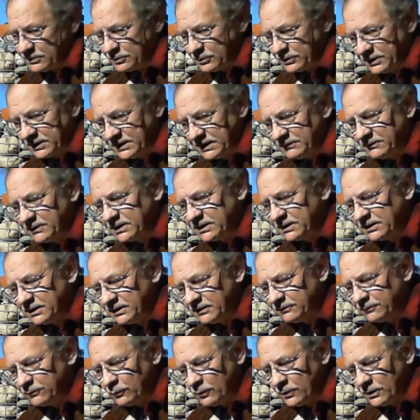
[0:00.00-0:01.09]
give it
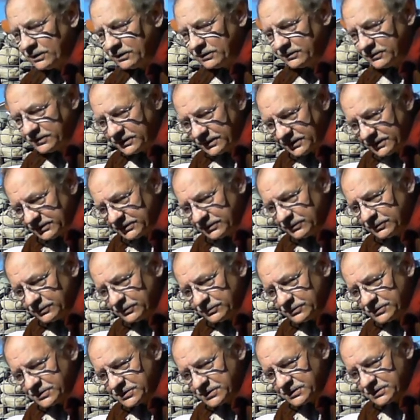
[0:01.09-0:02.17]
enough water that
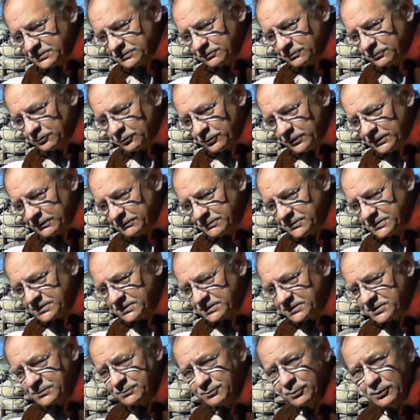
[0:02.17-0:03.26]
those ribs
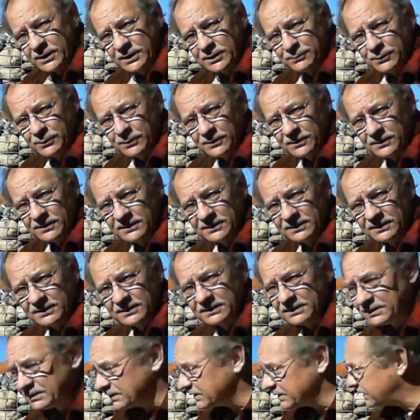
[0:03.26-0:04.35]
spread apart.
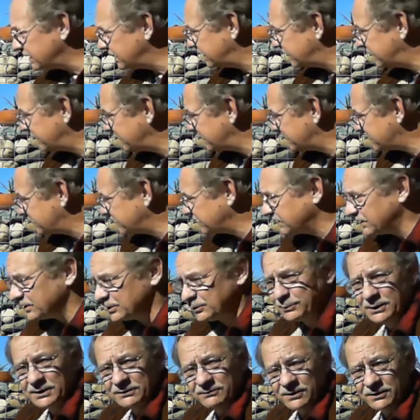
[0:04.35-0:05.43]
It gets a little
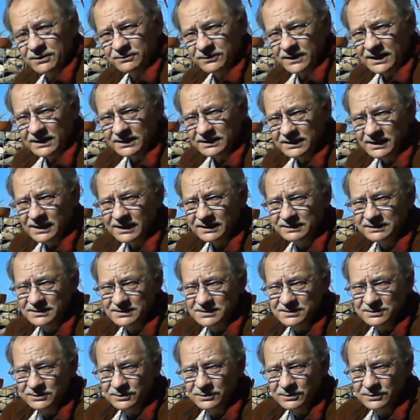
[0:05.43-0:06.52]
bit of a fat cactus
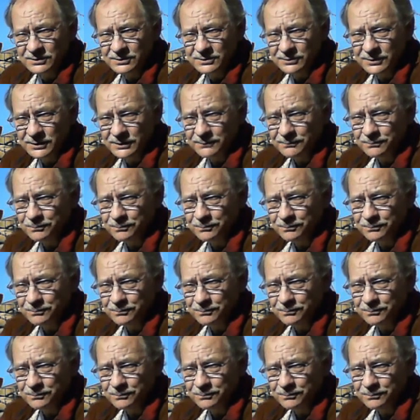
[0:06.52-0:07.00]
look to it.